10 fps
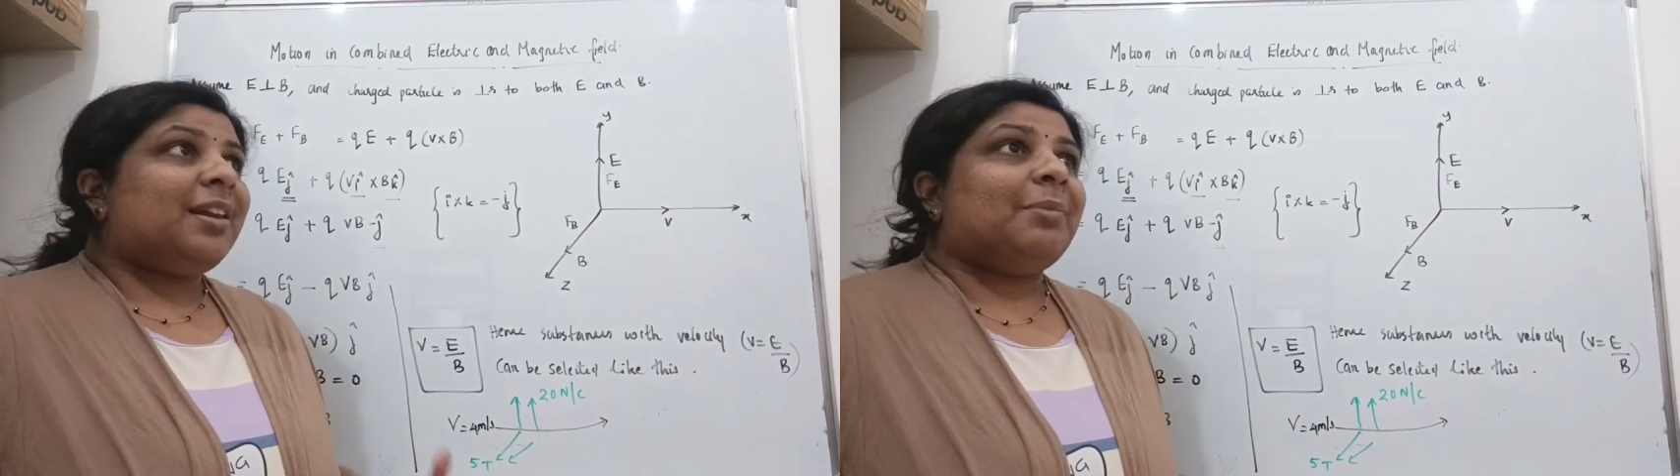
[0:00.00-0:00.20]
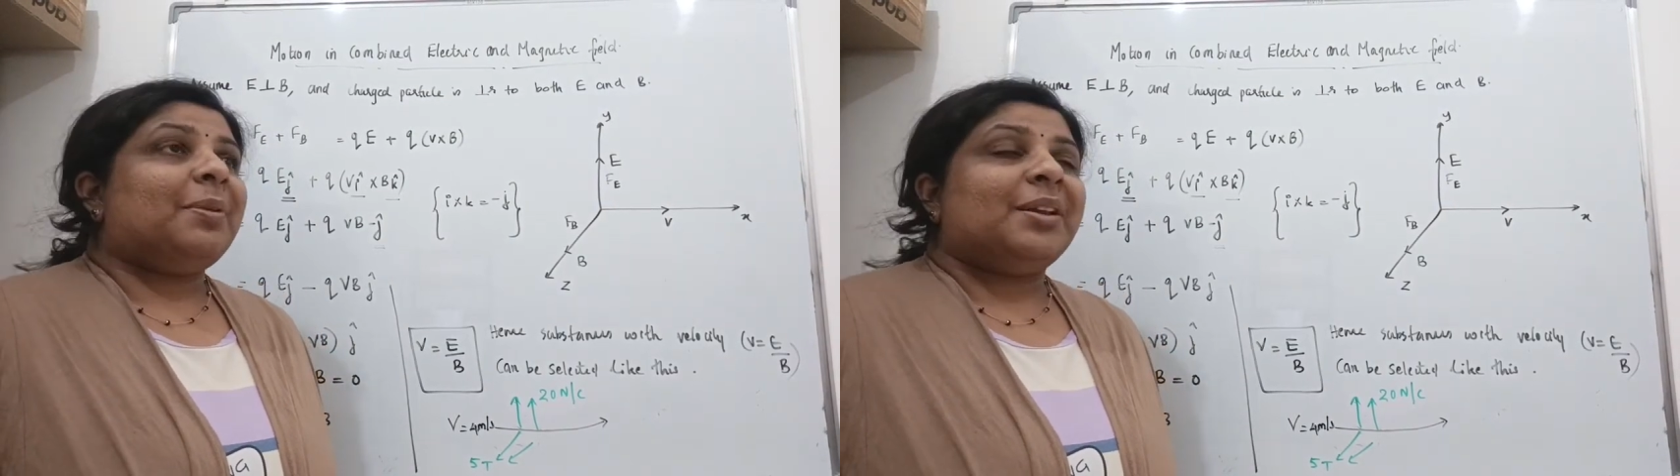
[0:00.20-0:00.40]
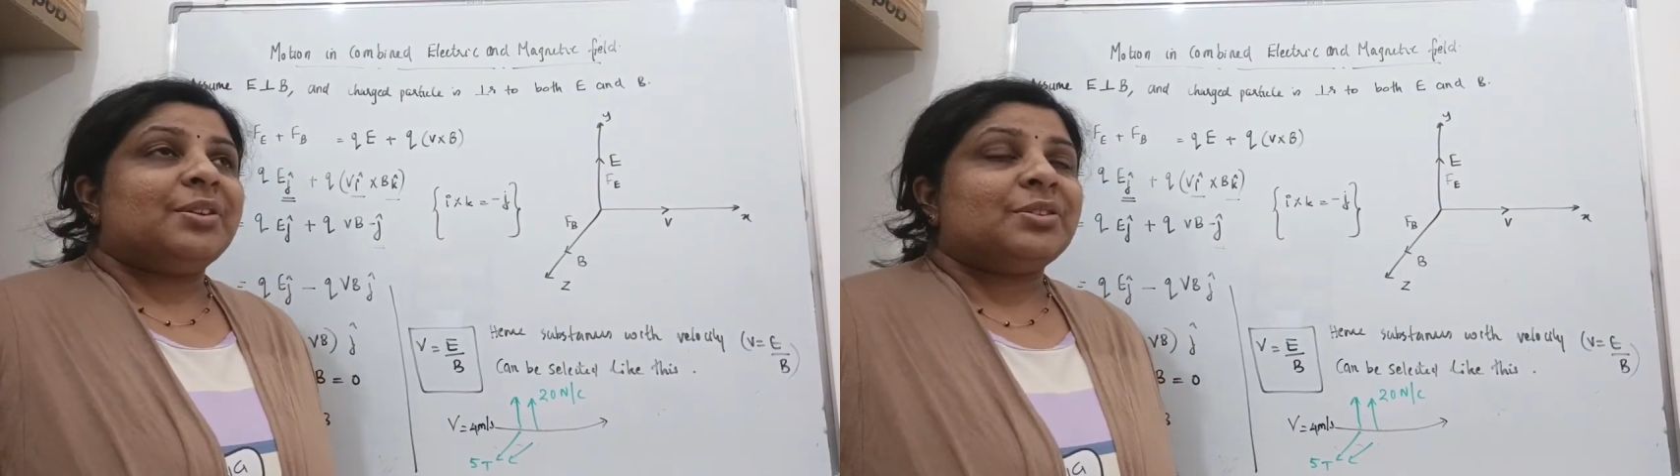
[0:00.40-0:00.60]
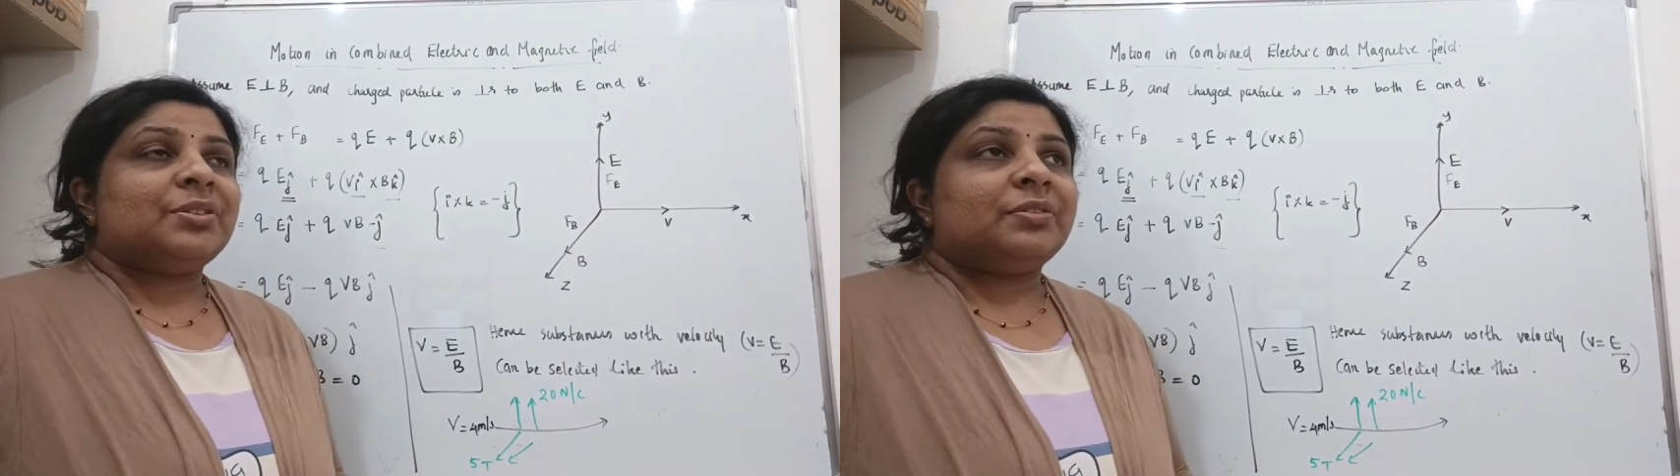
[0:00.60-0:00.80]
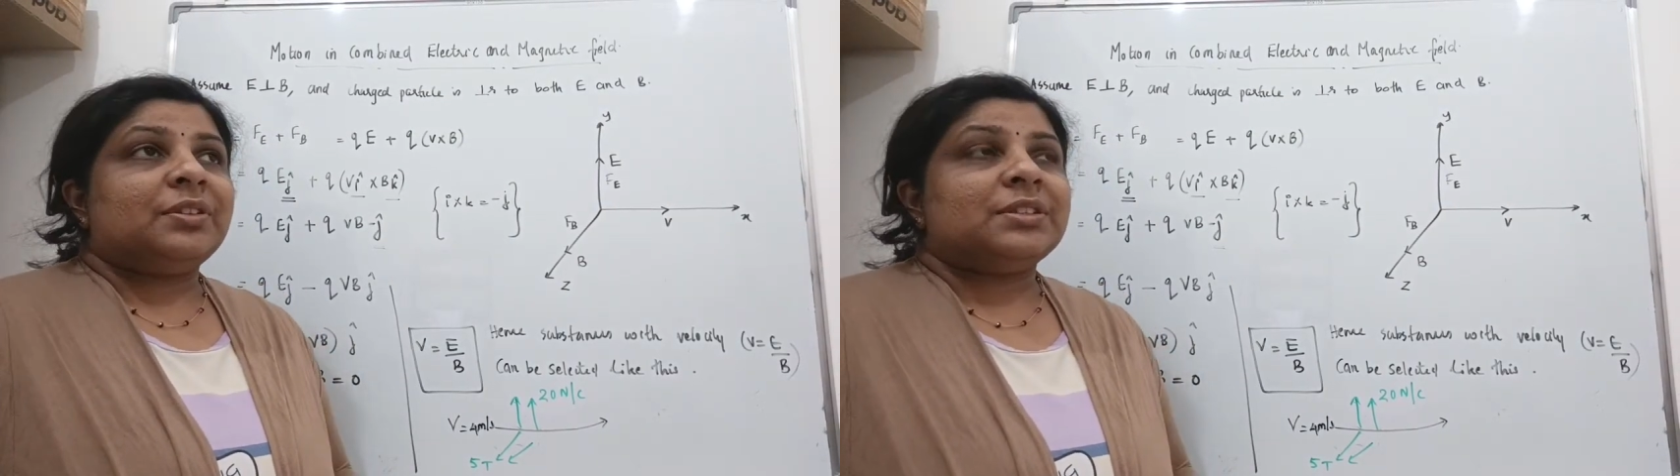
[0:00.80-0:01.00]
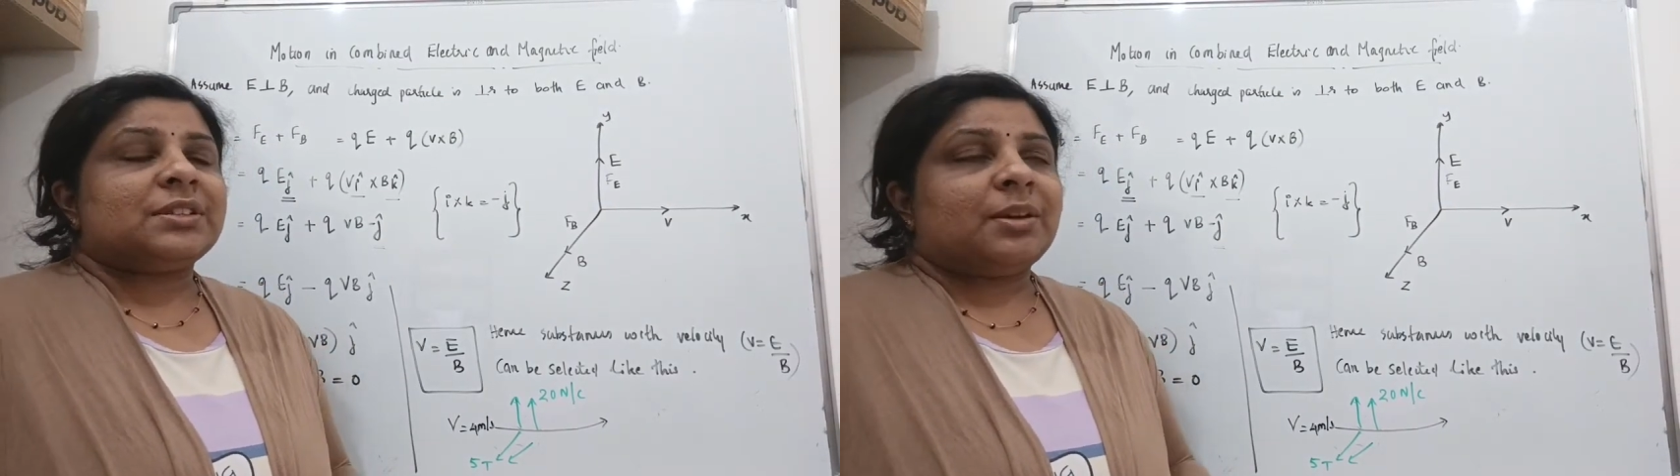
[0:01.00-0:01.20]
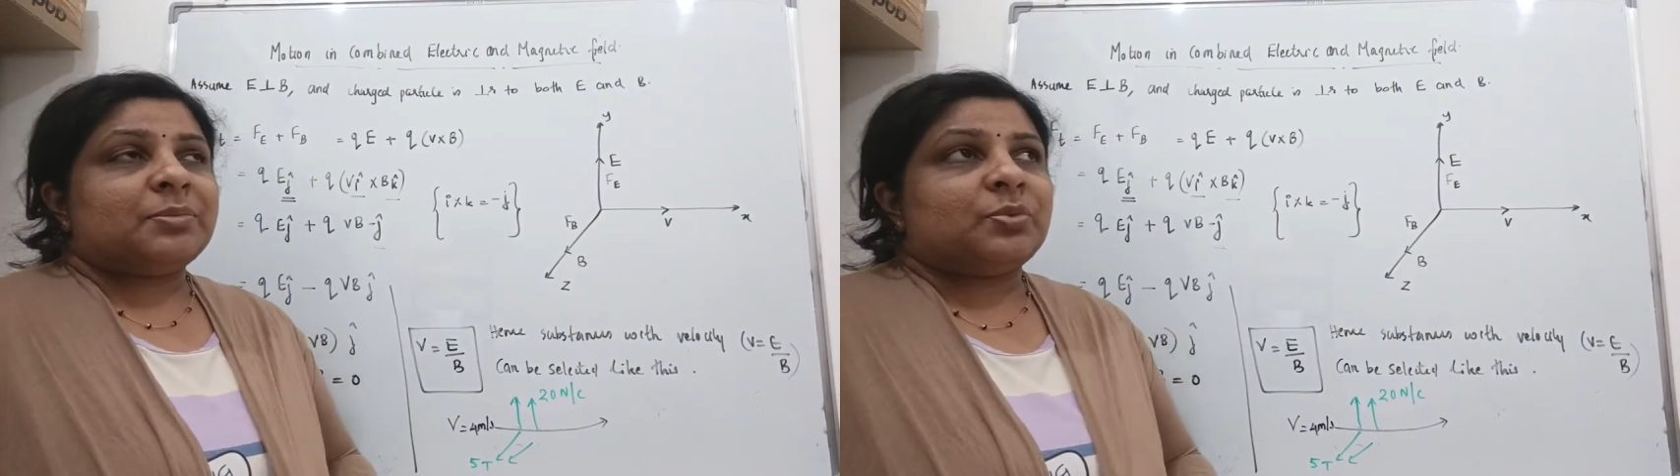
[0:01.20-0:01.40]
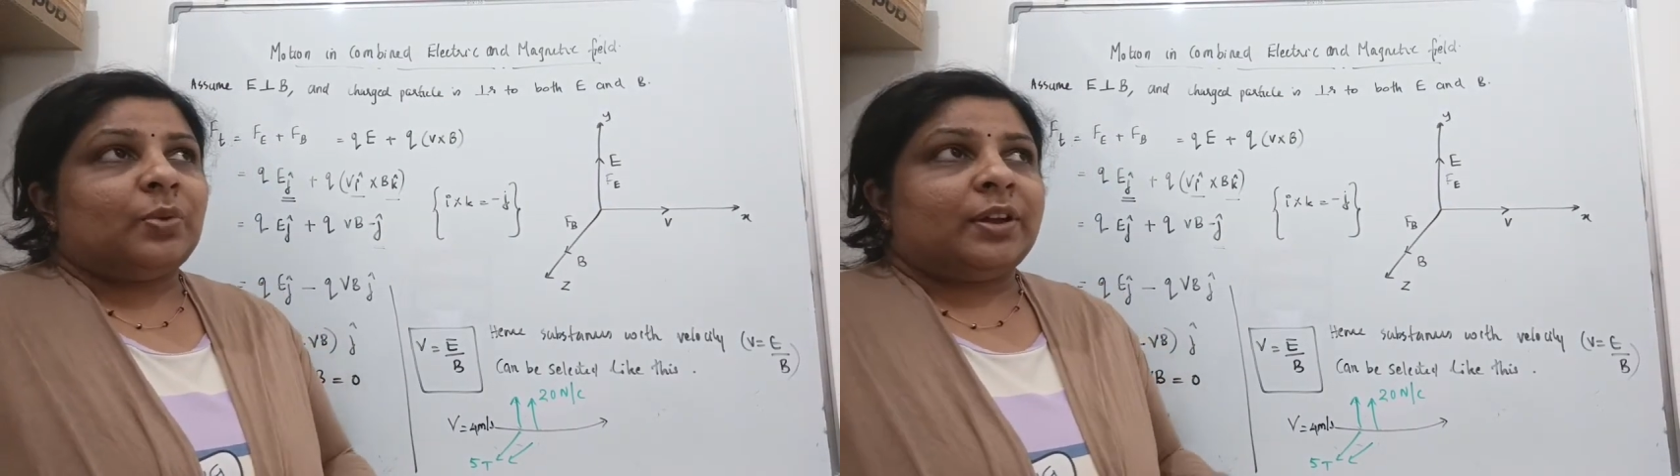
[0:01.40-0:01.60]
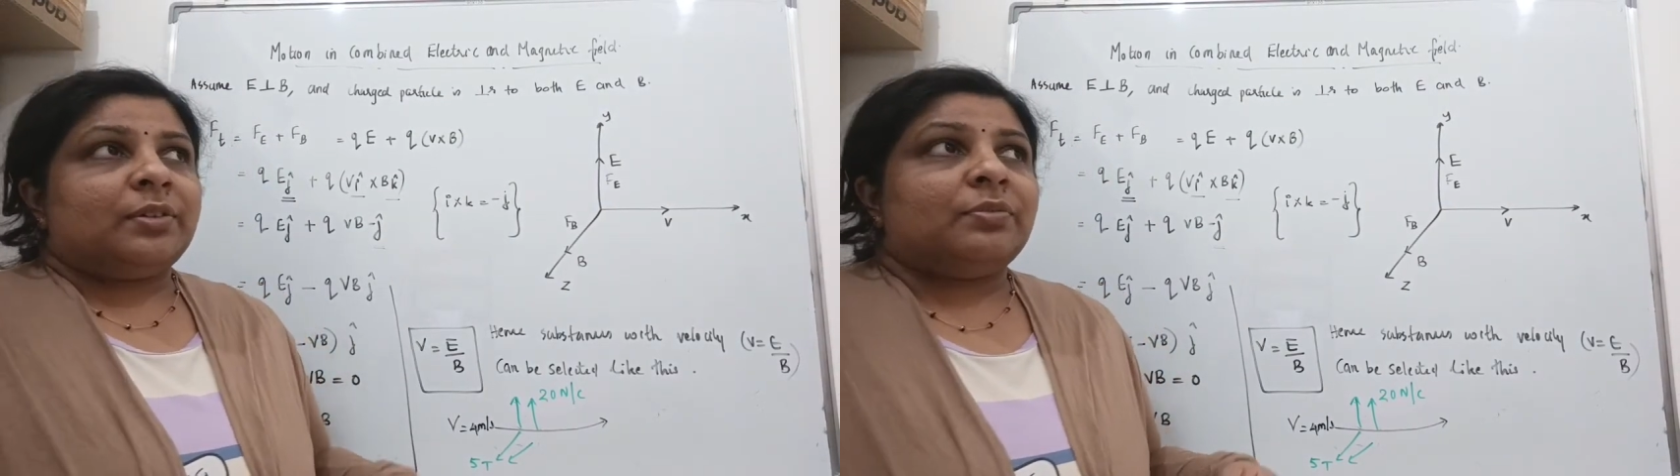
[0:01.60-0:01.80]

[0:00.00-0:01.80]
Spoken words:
application of this comes when